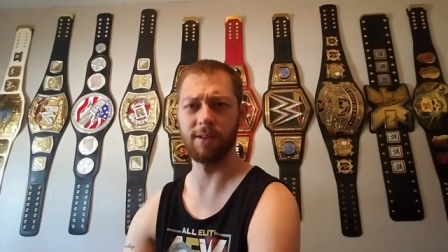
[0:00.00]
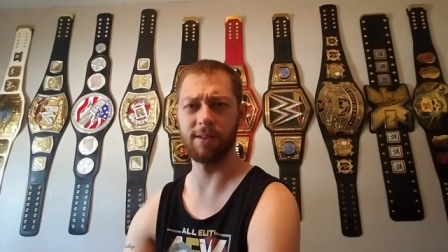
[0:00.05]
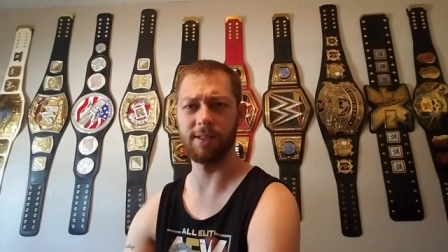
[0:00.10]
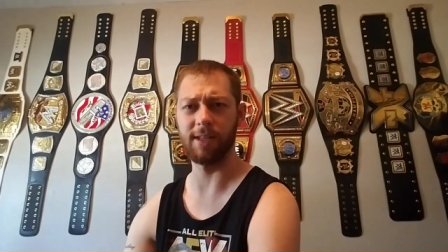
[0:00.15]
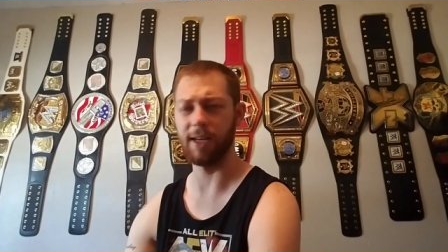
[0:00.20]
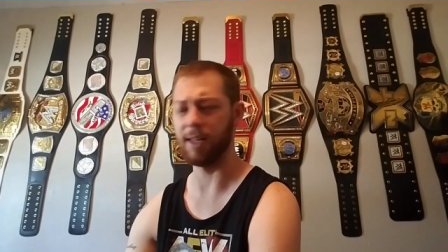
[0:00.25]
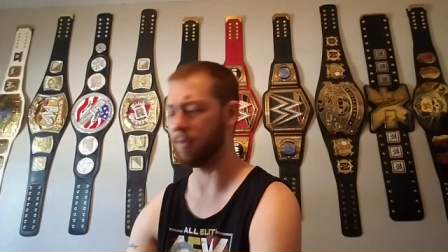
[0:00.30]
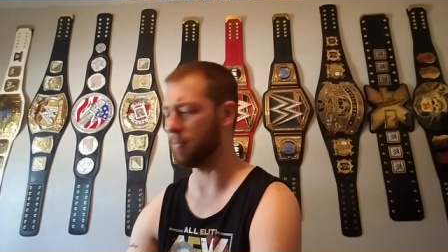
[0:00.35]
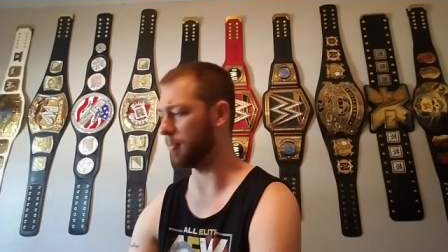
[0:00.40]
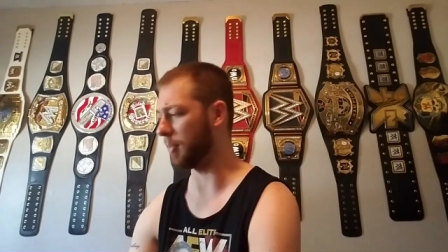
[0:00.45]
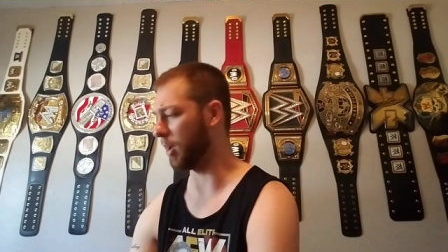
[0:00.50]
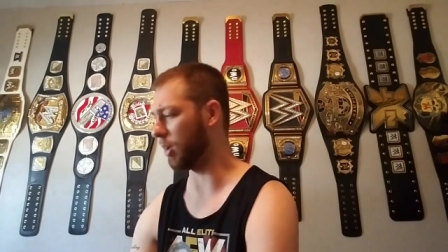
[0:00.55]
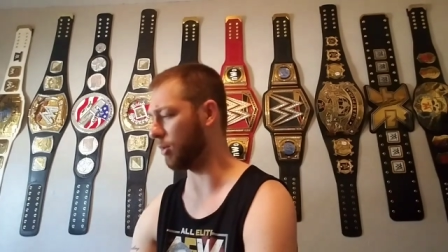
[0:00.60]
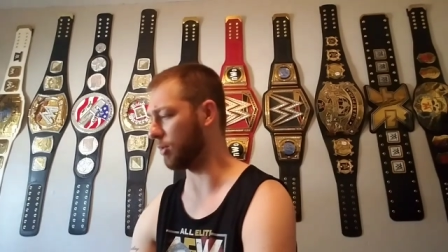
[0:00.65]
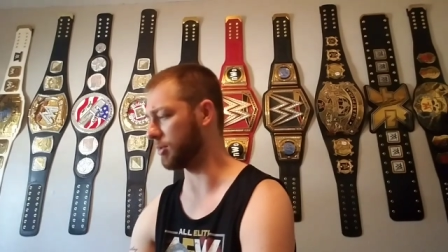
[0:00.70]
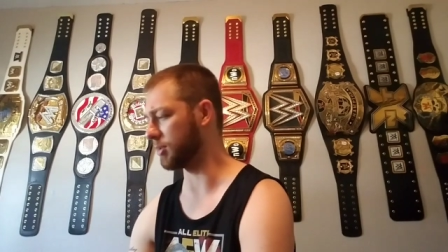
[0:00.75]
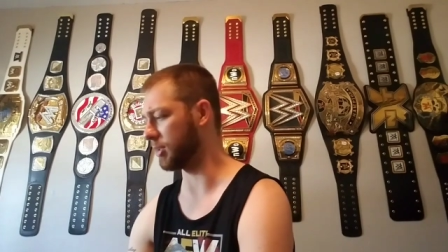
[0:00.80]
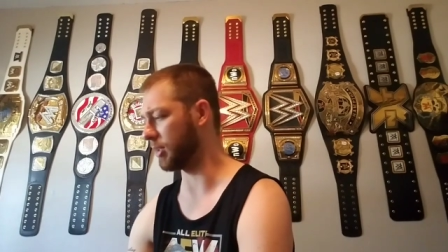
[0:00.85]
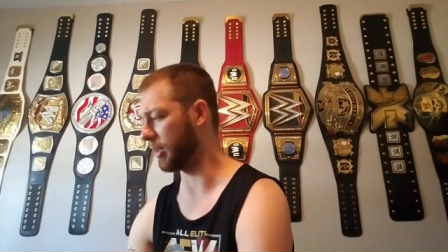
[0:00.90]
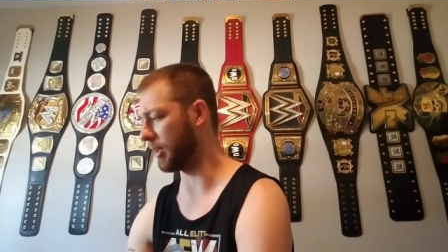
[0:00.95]
10
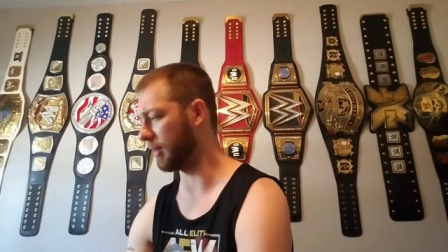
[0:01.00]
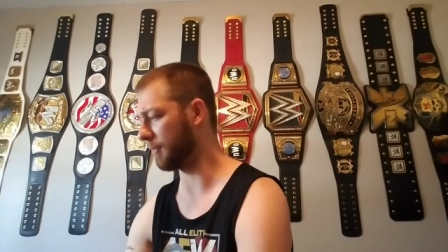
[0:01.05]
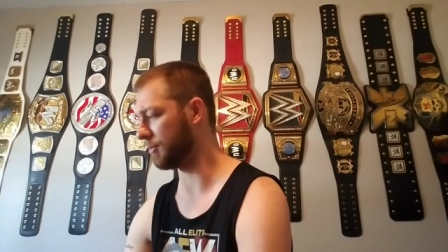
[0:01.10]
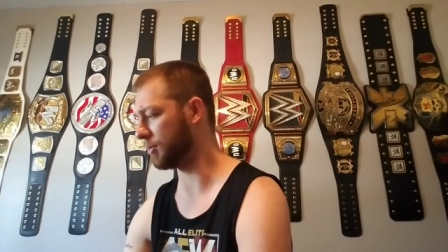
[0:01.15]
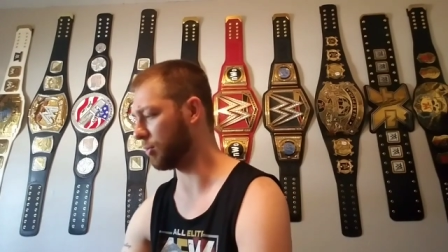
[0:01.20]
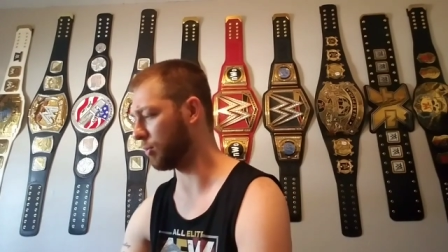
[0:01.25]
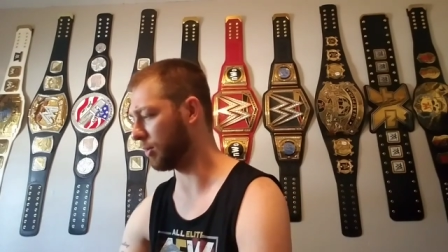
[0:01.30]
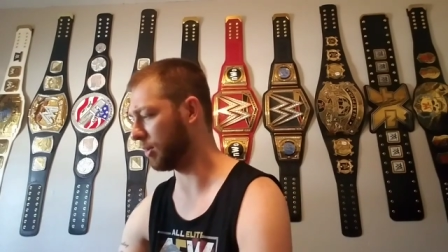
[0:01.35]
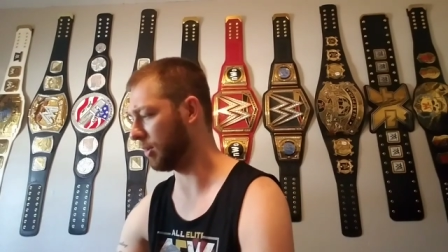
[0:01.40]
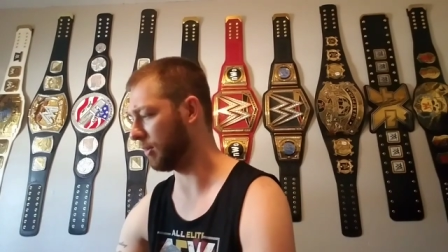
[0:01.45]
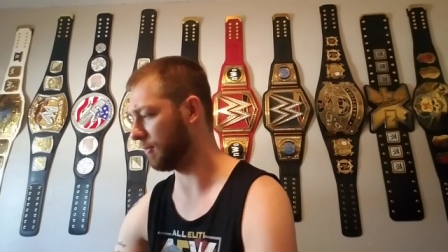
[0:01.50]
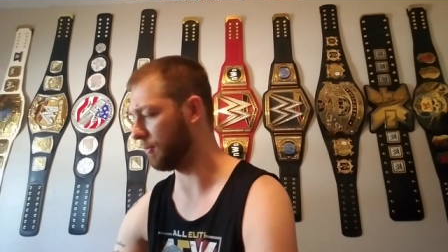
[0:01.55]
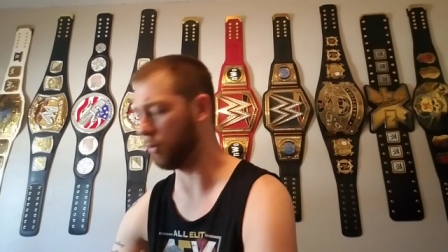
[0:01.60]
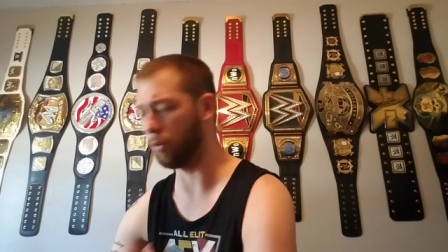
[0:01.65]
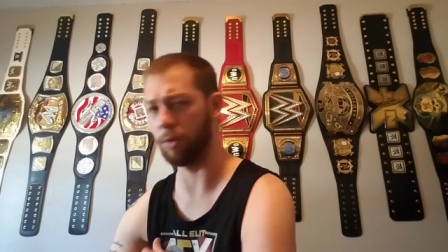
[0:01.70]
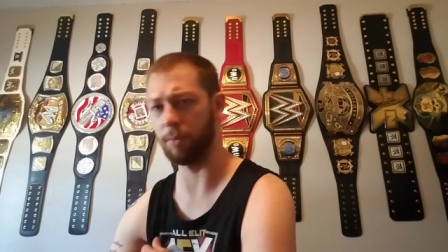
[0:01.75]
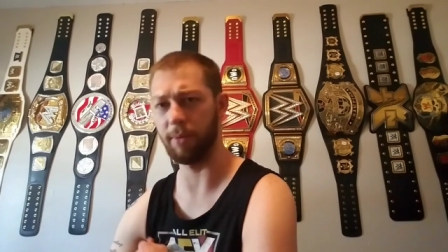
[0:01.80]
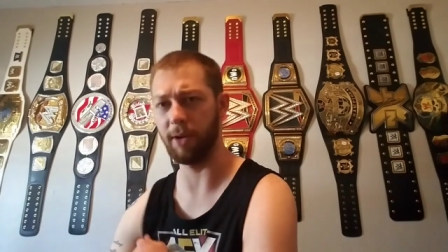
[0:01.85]
belts and I have 24